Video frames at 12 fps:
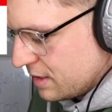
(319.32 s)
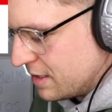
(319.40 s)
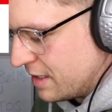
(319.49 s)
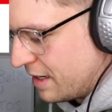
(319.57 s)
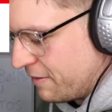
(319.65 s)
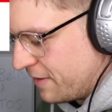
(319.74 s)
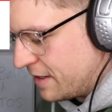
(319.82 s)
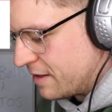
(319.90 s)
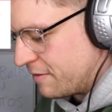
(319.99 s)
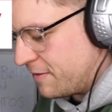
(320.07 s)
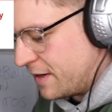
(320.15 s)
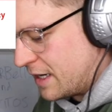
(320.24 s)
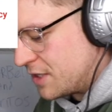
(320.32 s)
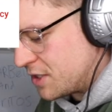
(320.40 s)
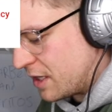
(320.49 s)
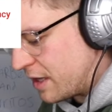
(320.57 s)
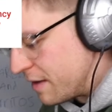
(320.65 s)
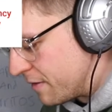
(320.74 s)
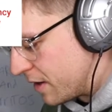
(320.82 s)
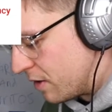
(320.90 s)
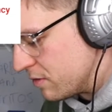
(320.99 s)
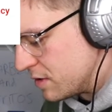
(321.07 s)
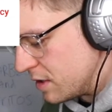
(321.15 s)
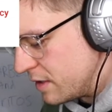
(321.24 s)
Did I find it financially
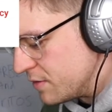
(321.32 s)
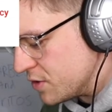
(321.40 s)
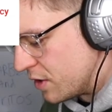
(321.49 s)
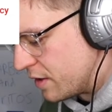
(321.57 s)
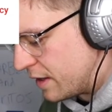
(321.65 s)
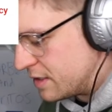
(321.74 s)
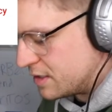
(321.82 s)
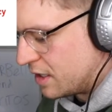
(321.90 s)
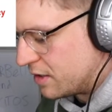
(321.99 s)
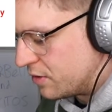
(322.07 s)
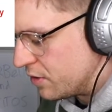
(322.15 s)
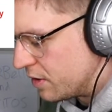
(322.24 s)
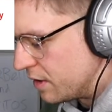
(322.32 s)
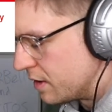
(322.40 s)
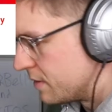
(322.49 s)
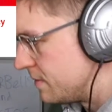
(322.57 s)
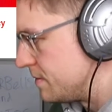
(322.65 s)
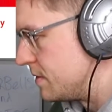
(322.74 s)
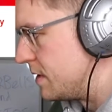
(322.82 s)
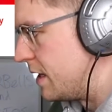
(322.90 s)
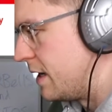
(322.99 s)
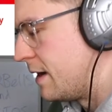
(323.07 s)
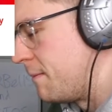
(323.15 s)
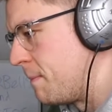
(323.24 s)
difficult to leave joinery and start a new career?
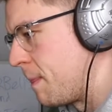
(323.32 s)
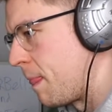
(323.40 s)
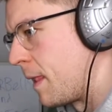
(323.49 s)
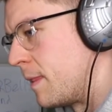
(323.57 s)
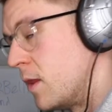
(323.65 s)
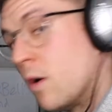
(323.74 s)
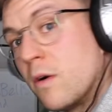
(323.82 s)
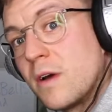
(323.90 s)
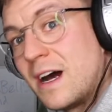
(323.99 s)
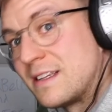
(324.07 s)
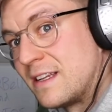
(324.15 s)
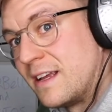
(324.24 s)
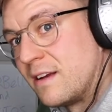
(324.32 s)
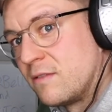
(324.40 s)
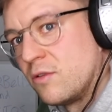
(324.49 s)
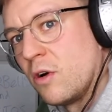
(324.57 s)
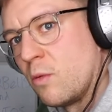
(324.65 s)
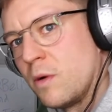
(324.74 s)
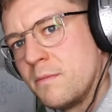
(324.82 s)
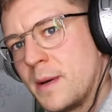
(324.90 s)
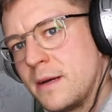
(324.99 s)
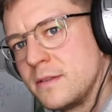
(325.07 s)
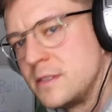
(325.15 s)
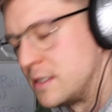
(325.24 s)
Um, no, I didn't. Not one
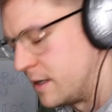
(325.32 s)
bit.